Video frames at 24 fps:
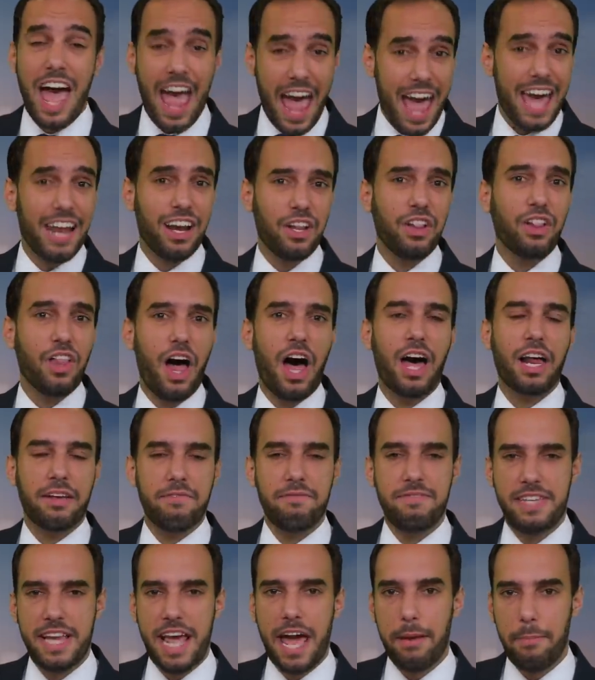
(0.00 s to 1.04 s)
and a lot
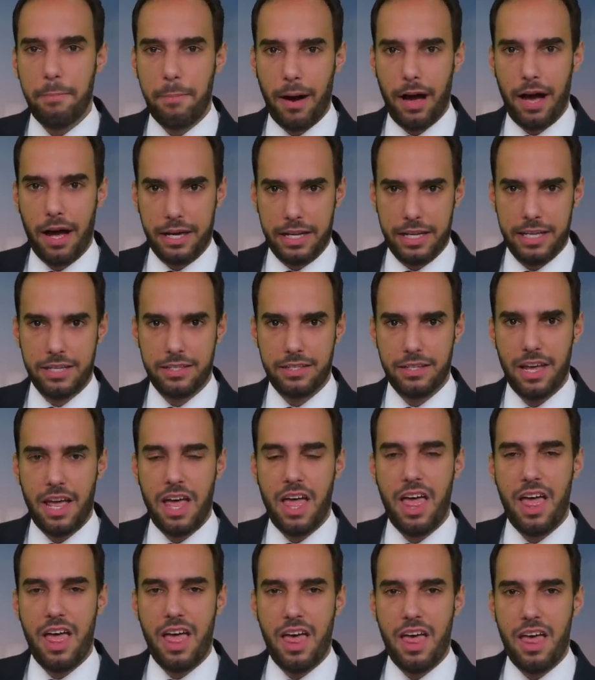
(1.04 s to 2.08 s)
of dead bodies.
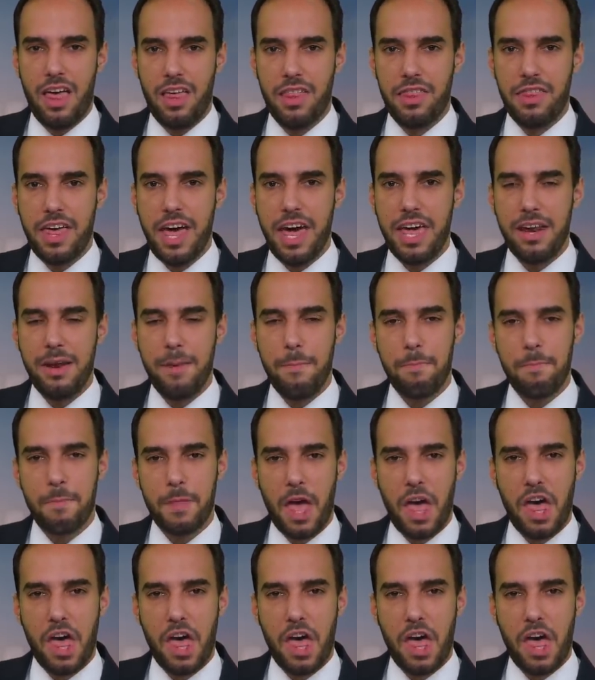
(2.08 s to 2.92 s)
Then